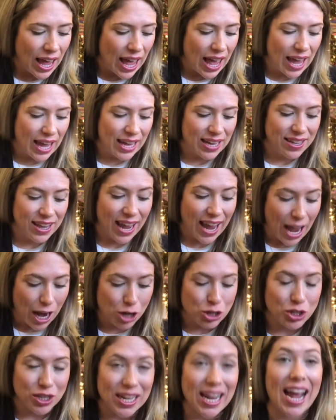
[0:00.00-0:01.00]
and they
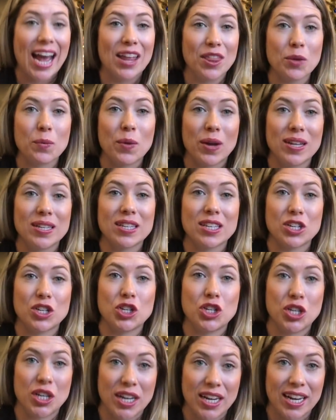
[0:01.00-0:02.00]
actually had the ones that
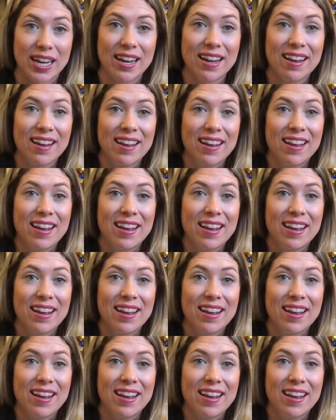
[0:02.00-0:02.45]
she